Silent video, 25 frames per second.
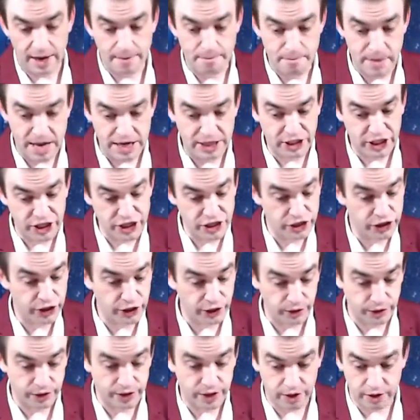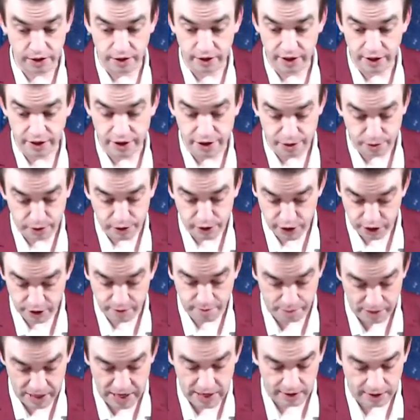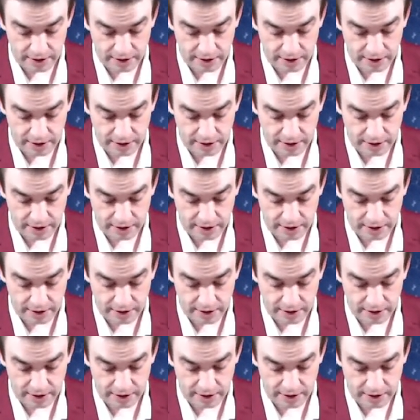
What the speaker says: I mentioned 2s earlier. You could be